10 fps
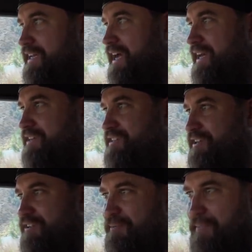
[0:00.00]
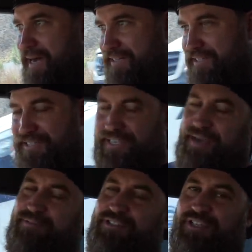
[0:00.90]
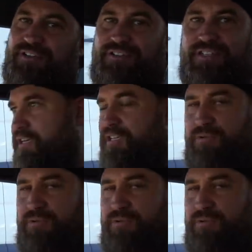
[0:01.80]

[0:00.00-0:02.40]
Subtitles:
and I continue to mod these Cappuccinos.